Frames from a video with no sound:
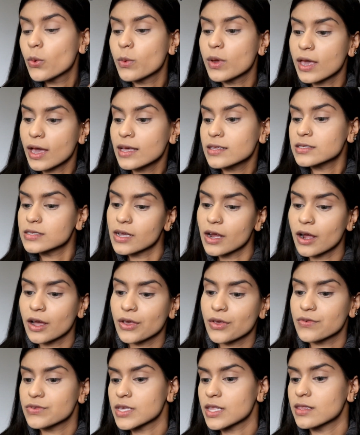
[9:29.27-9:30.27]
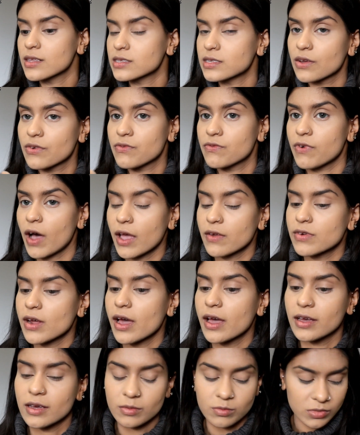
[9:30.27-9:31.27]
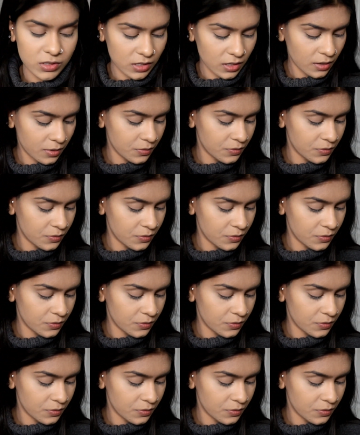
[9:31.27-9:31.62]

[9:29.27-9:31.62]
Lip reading: we got Sarah, you've said this like 5 times.